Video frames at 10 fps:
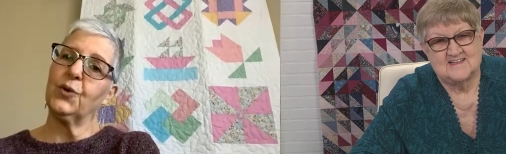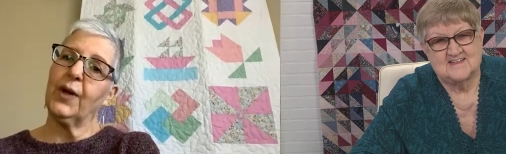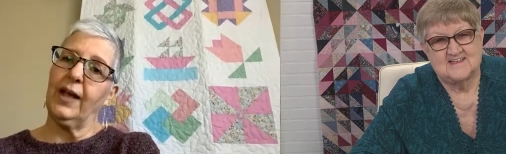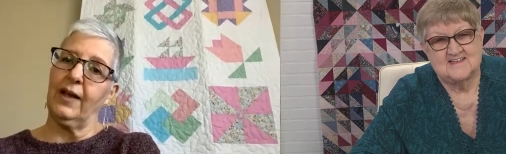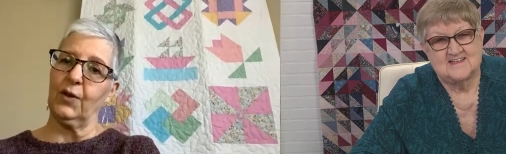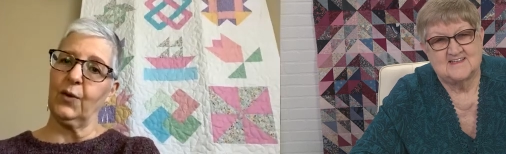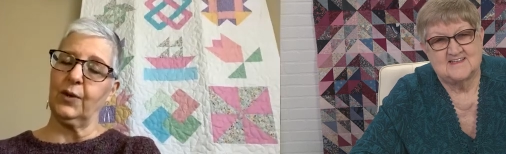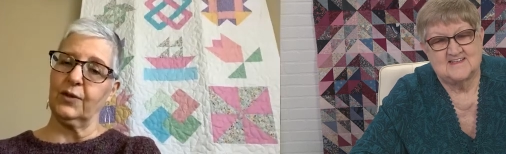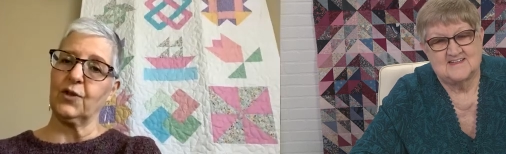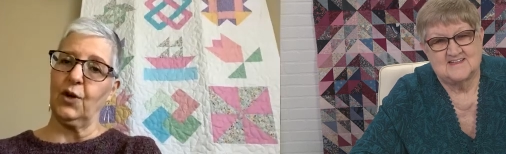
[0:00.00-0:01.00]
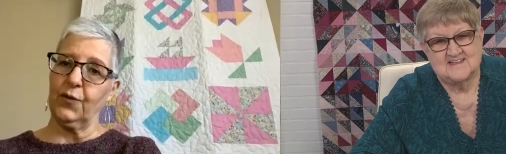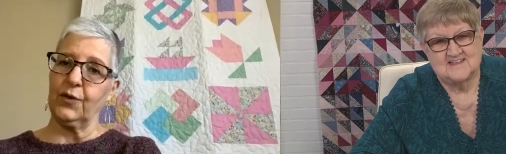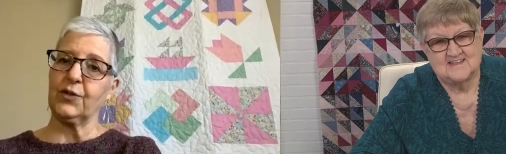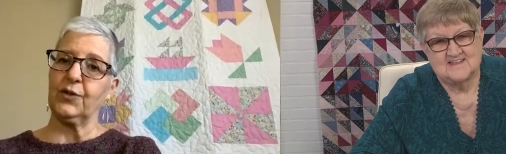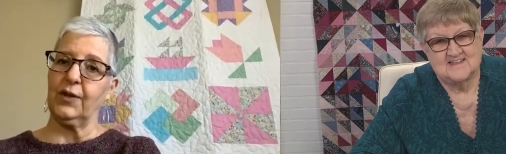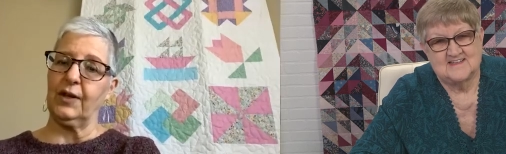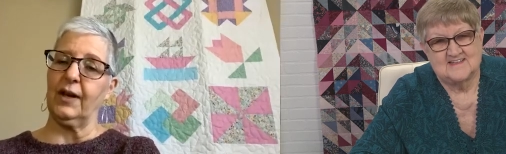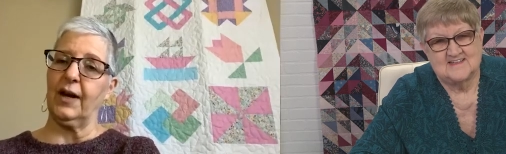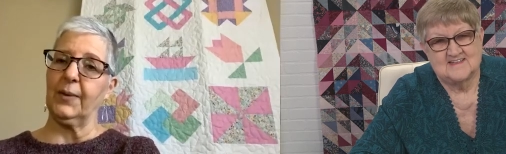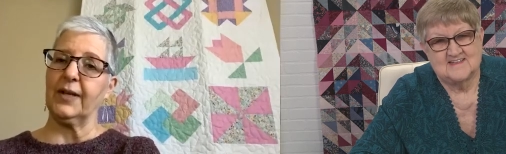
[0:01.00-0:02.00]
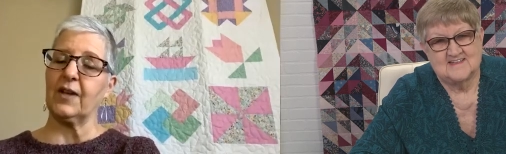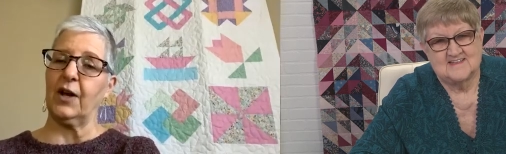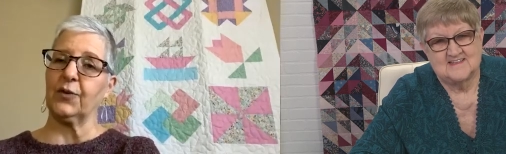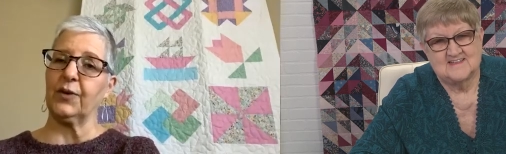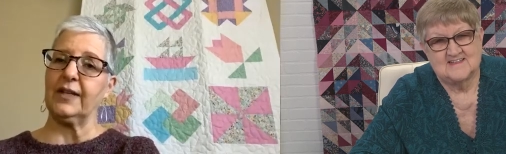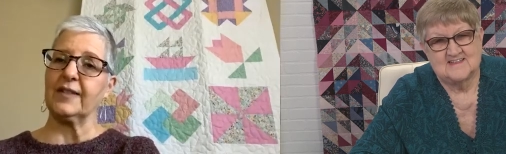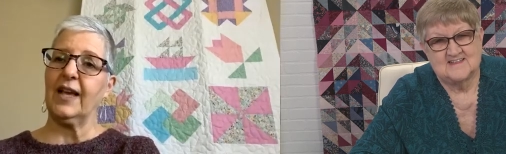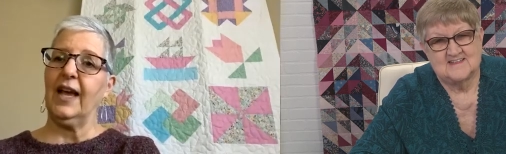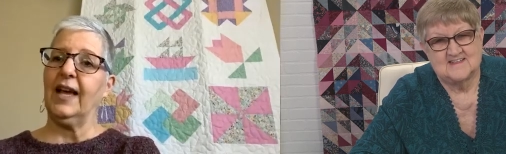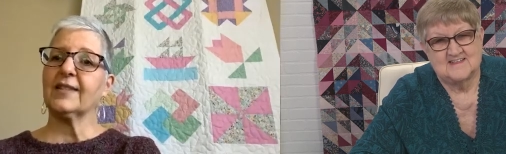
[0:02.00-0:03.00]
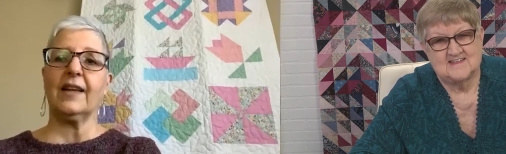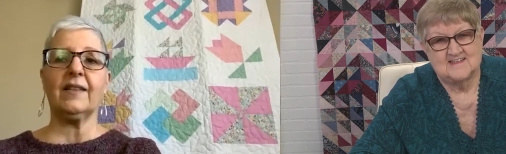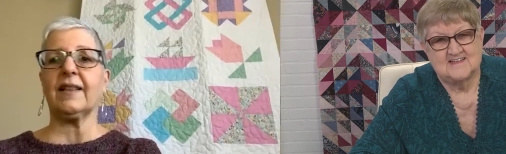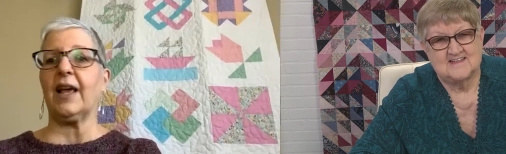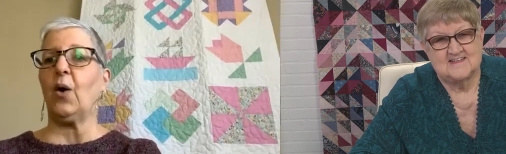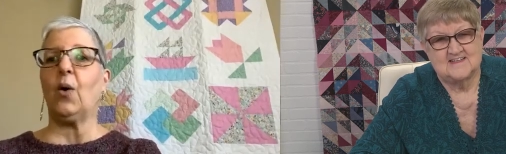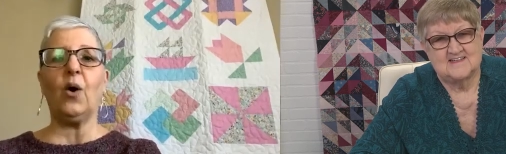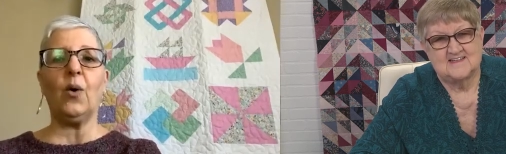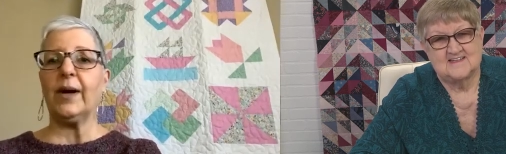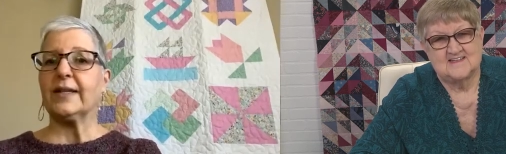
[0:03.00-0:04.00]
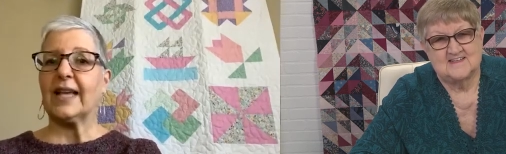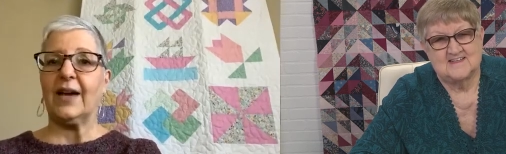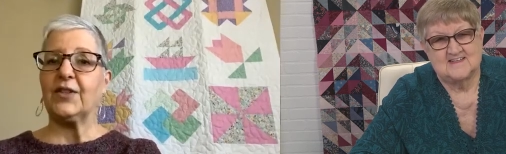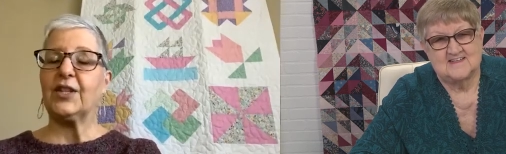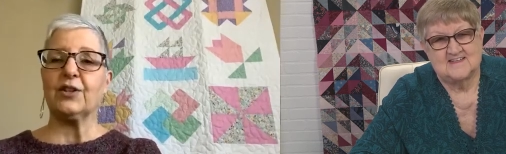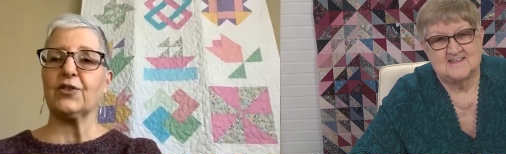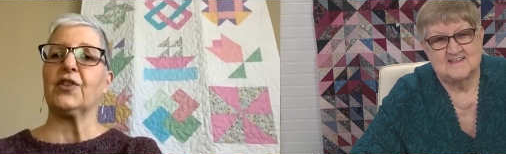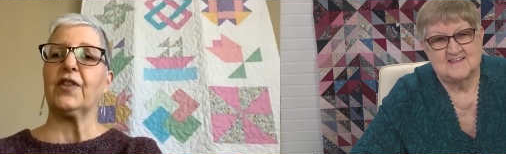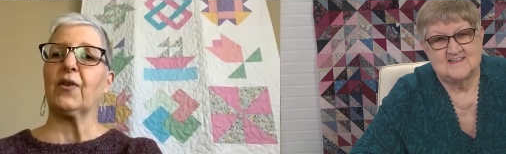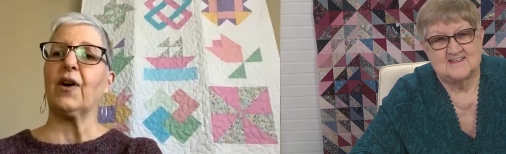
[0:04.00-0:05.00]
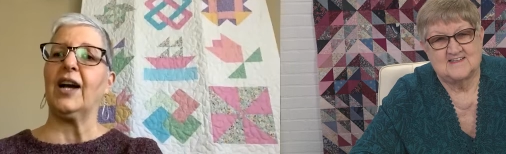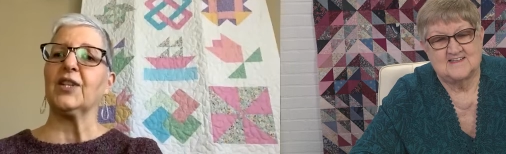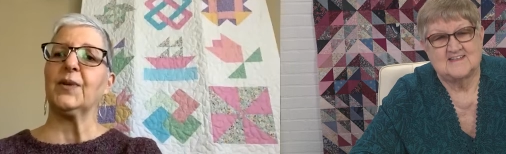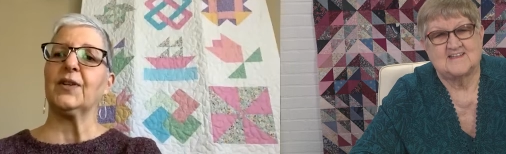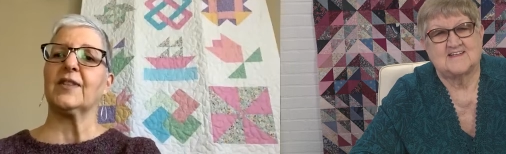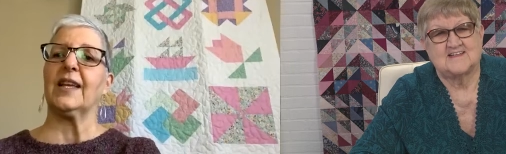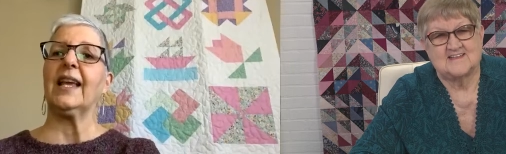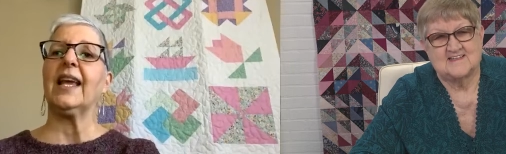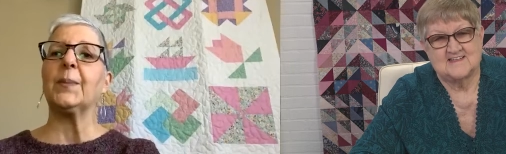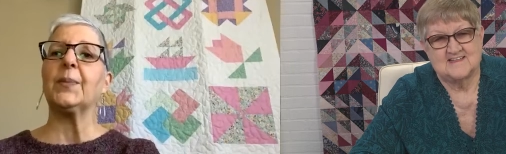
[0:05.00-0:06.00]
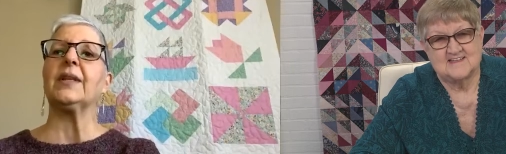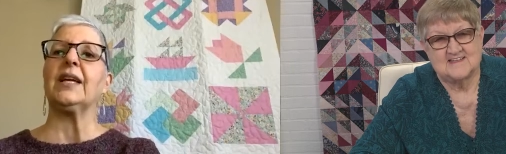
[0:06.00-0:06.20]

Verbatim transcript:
Speaker 1: do hand the quilts over to the um, exonerees say that they always have tears in their eyes because they can't